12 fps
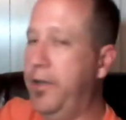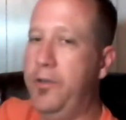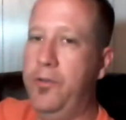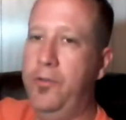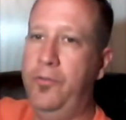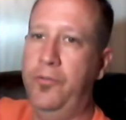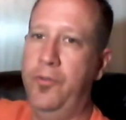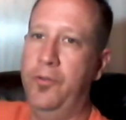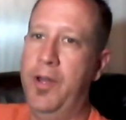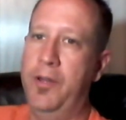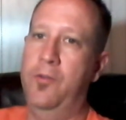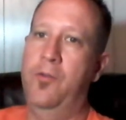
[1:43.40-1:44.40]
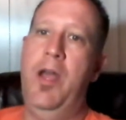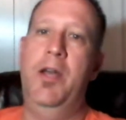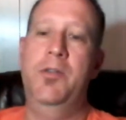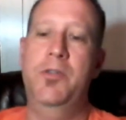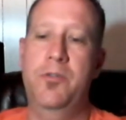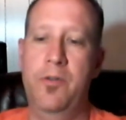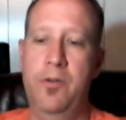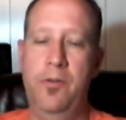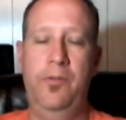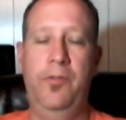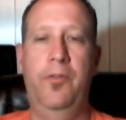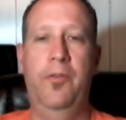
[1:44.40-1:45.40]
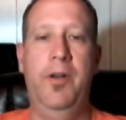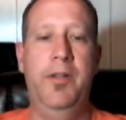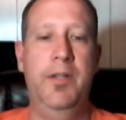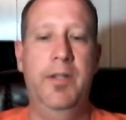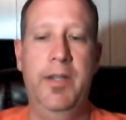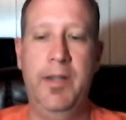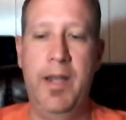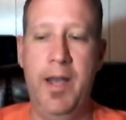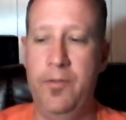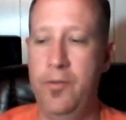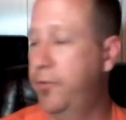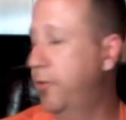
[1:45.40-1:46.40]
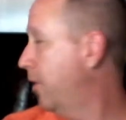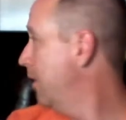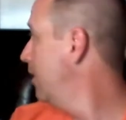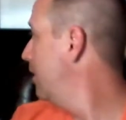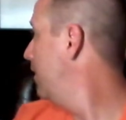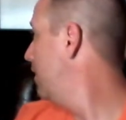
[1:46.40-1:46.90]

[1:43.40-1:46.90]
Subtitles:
that I use. They're not no Astros or anything like that. Those are